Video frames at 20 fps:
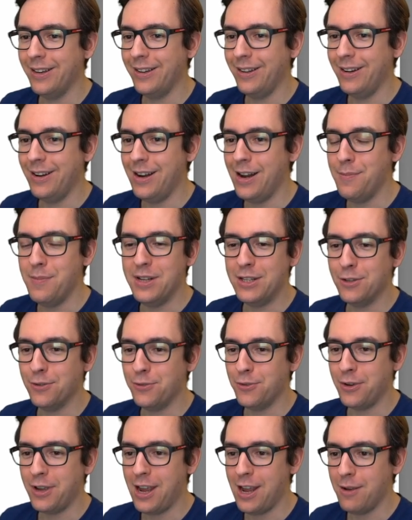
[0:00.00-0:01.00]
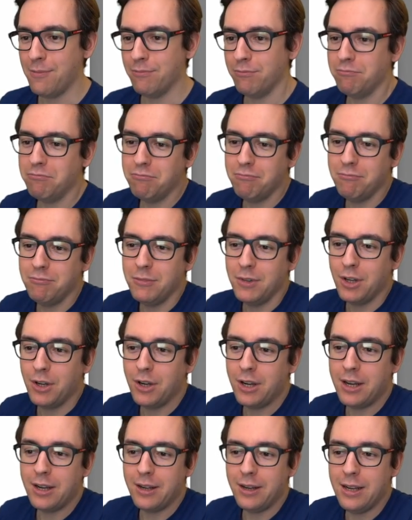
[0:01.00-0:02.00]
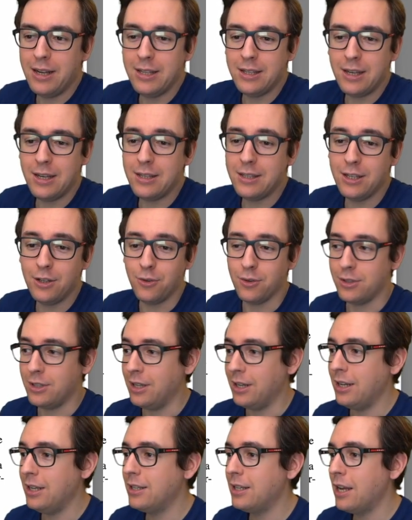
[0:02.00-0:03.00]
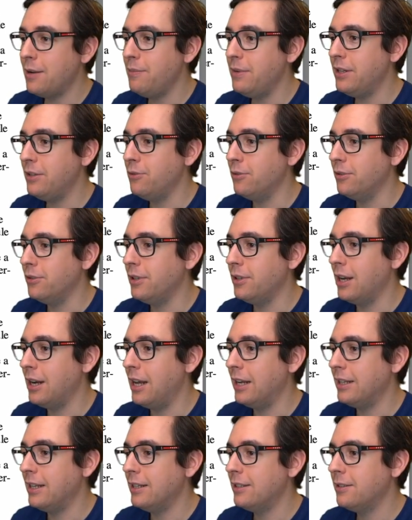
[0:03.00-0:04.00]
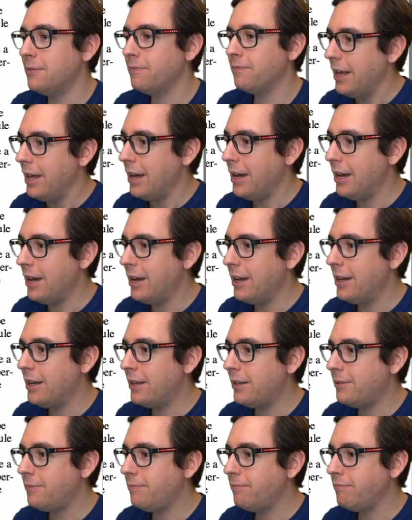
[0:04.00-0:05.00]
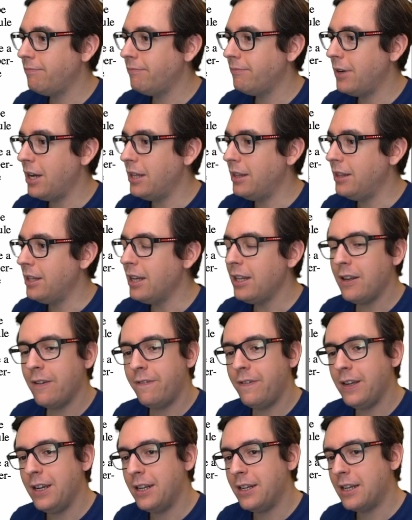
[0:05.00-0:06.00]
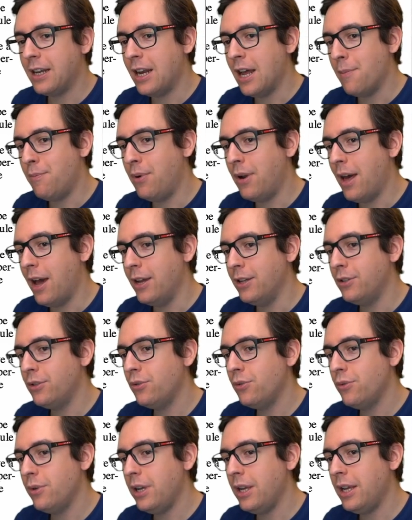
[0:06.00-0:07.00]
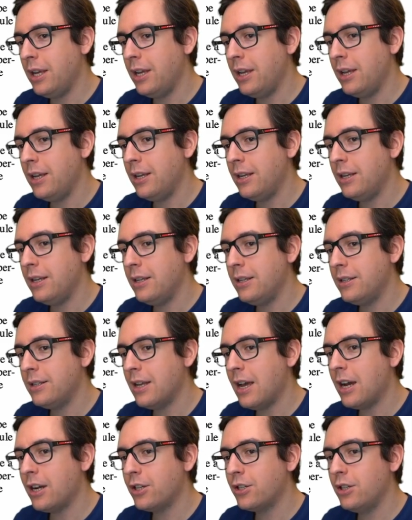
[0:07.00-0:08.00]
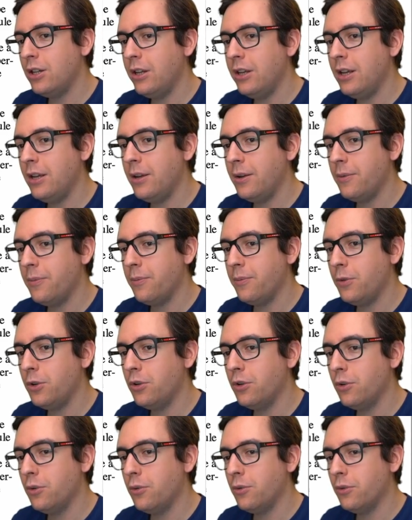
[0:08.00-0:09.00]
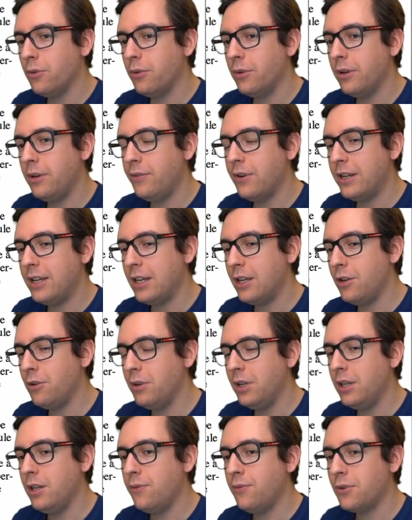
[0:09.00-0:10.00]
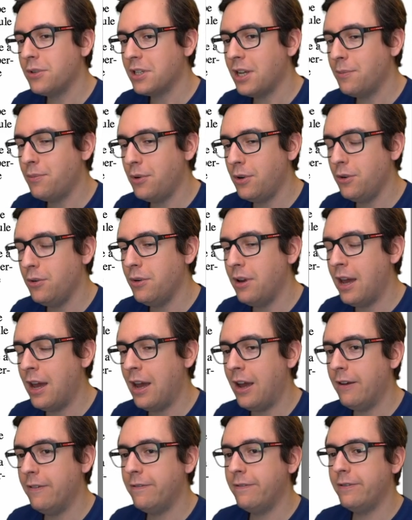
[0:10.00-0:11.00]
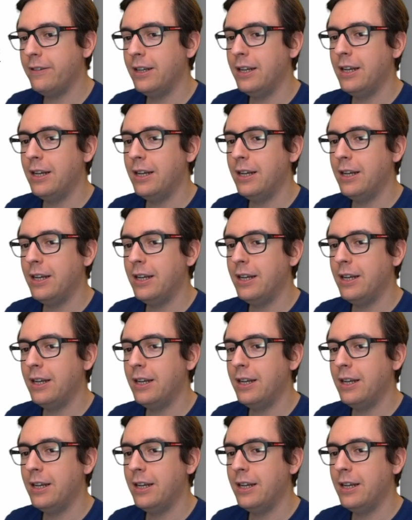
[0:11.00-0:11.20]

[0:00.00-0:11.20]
limits of your game. It is interesting. It can be done like that. Another thing it can apply to is actually, if I take Unity, for example, you have